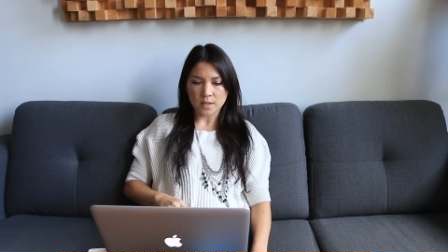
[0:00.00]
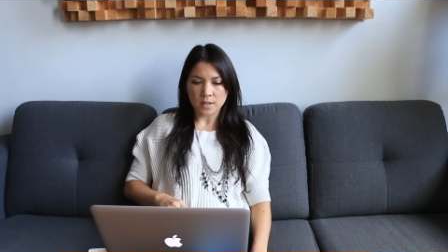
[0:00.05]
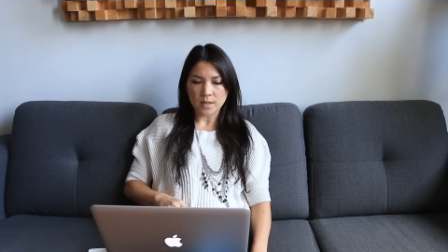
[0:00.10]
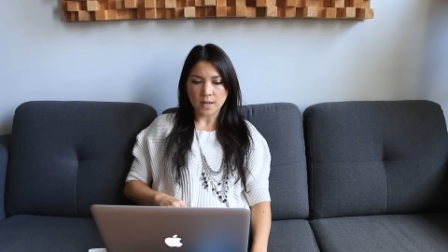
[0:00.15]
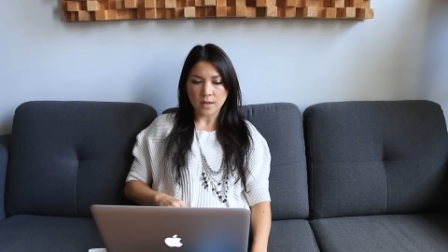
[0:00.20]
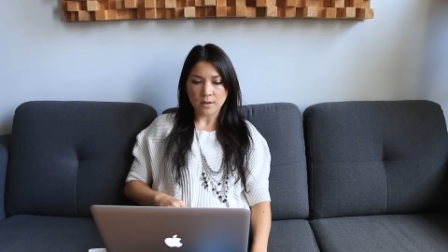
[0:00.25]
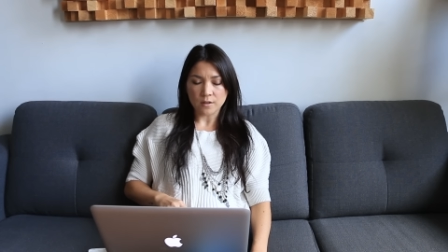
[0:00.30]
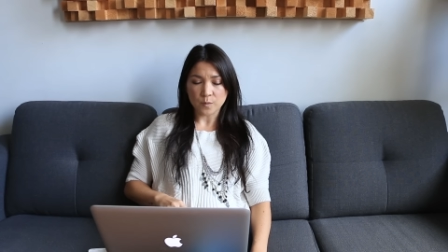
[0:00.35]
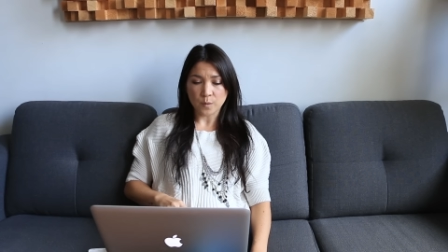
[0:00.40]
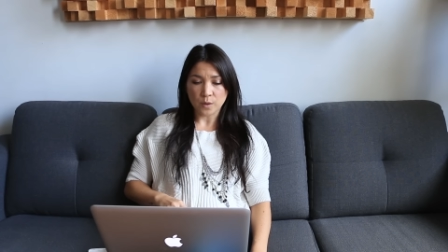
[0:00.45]

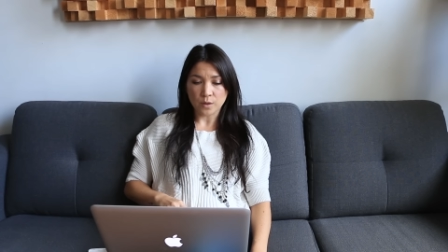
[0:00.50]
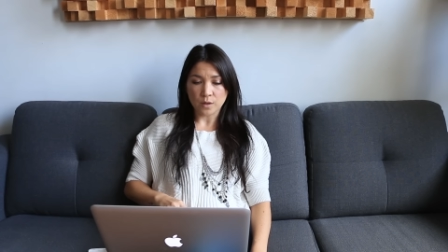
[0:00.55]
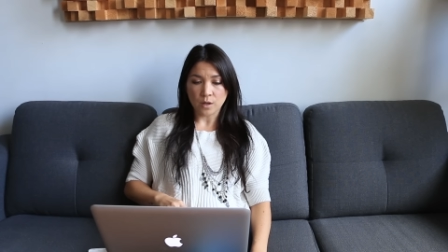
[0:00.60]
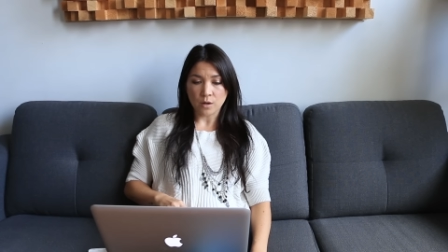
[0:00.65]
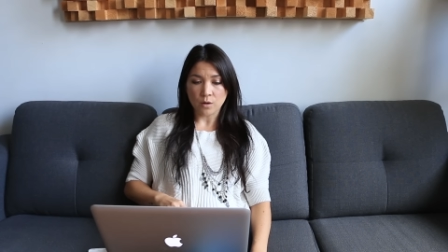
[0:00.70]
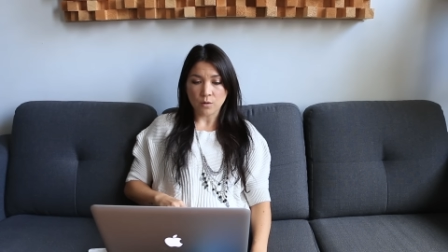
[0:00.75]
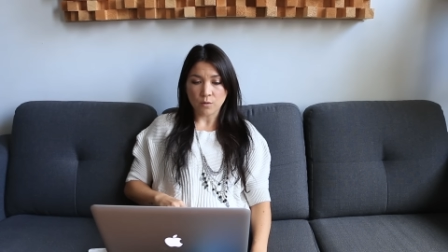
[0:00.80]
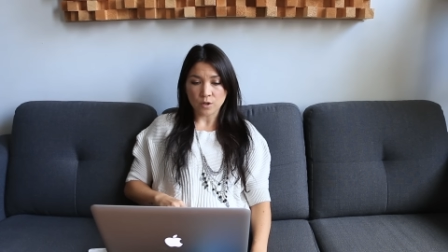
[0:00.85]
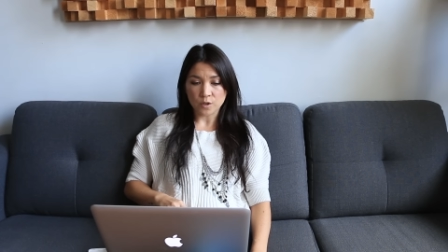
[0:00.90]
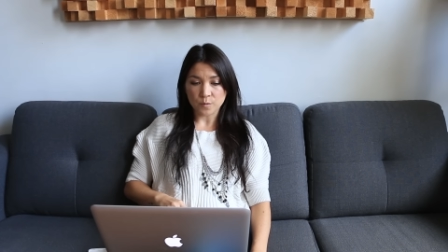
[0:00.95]
details about the
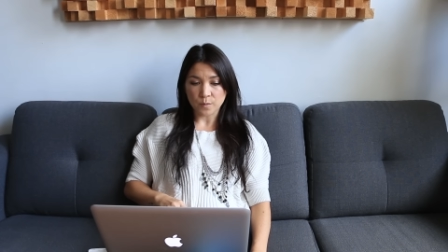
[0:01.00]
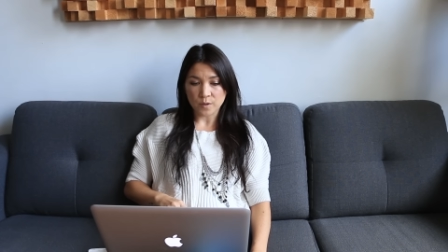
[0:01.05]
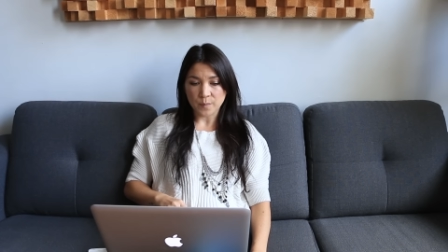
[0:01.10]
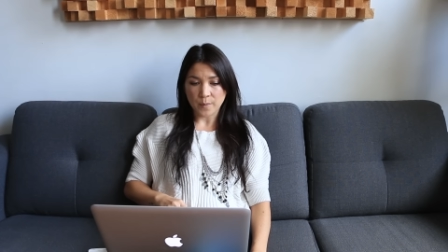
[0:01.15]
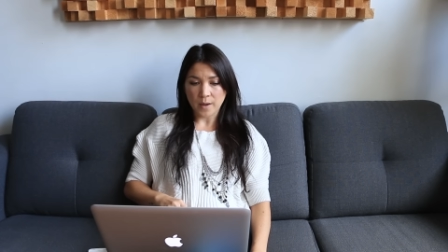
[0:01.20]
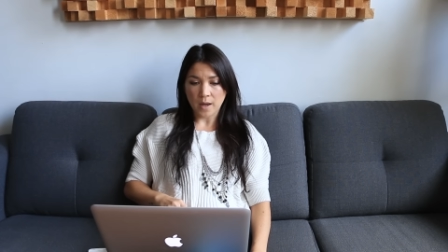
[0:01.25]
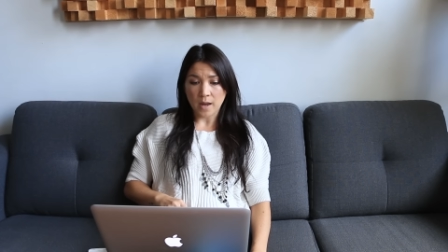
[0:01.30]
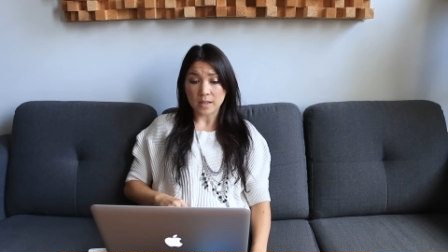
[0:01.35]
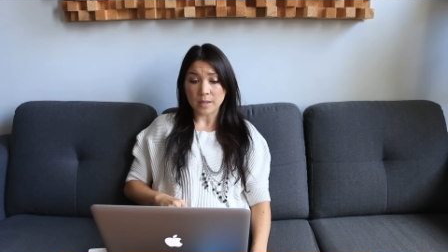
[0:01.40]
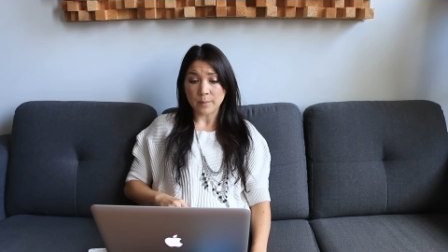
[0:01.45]
endorsements
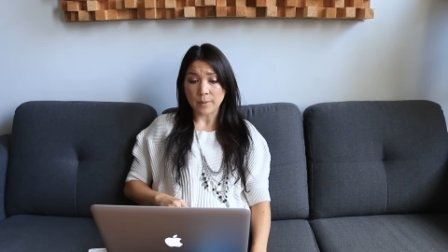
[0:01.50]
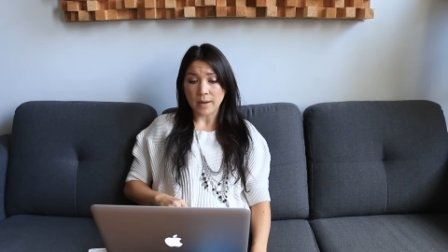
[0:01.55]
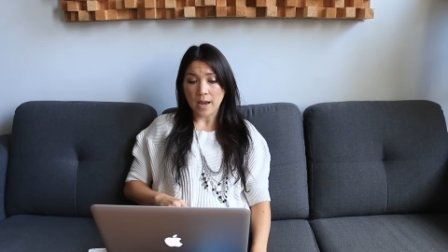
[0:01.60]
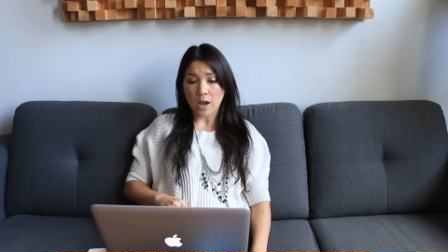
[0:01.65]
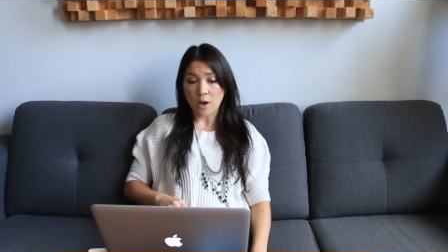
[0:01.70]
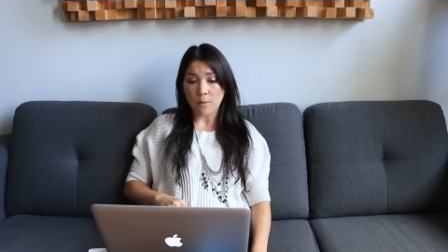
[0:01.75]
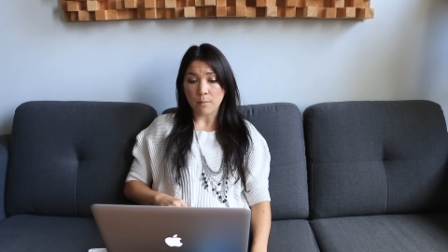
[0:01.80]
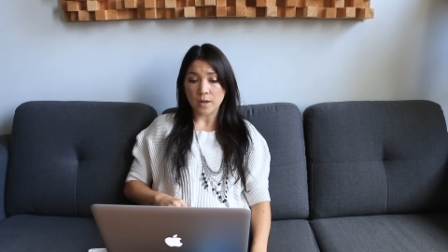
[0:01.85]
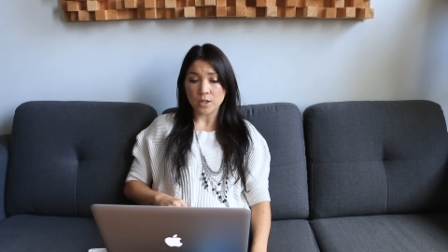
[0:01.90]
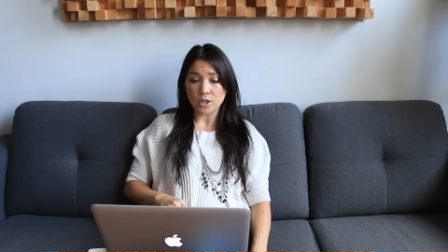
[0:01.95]
behind them and
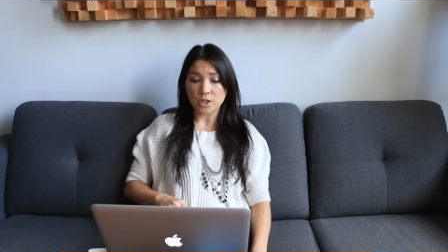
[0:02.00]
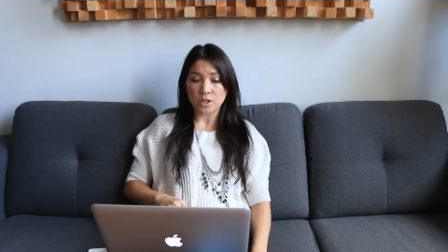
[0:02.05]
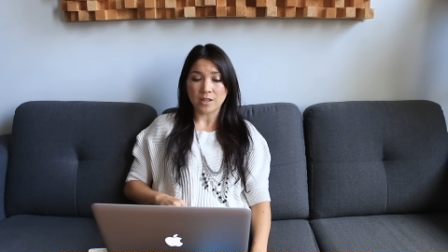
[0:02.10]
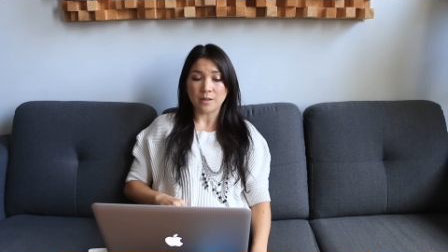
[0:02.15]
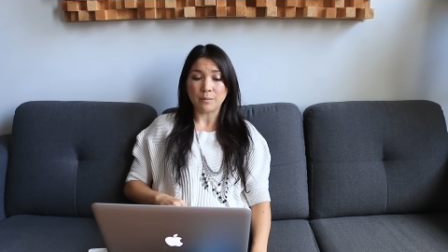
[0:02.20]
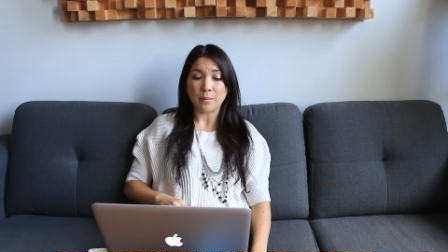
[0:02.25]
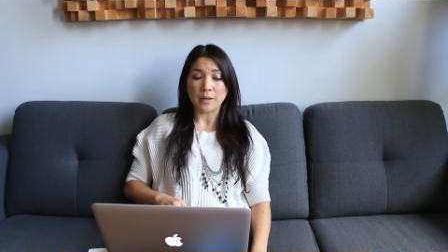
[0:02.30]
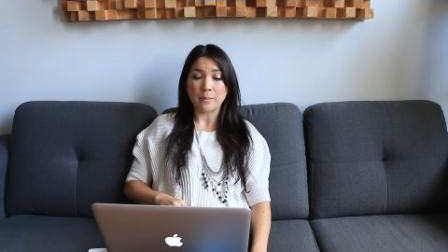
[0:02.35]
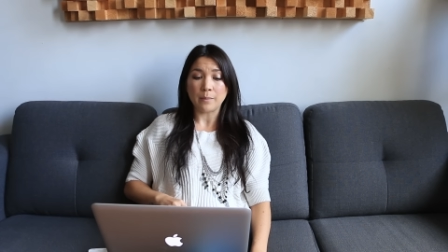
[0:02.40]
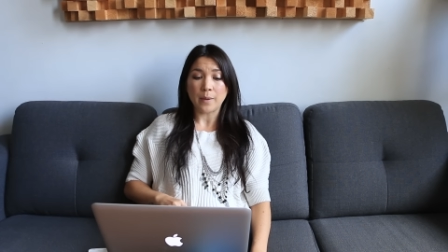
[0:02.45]
how much she
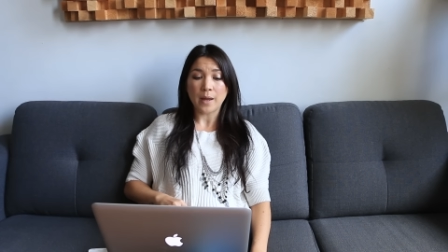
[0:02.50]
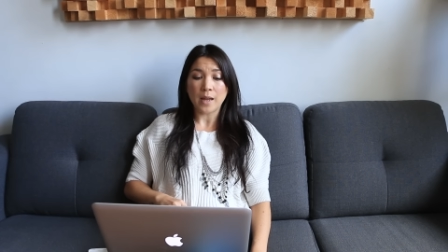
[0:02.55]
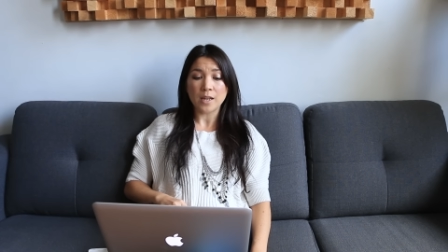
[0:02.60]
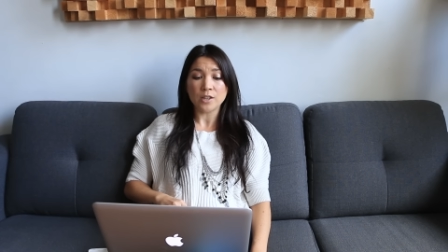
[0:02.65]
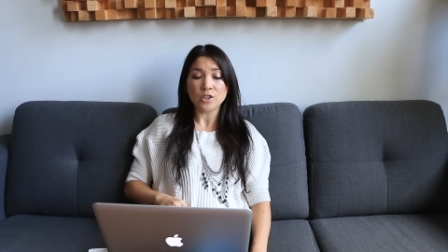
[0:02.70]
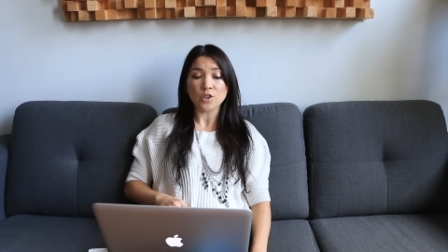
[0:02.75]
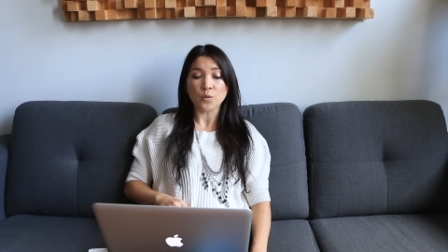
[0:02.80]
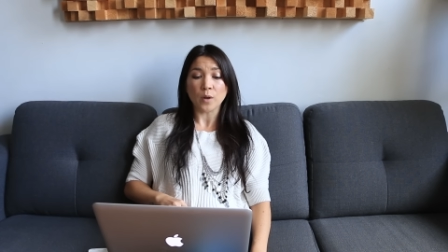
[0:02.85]
had been paid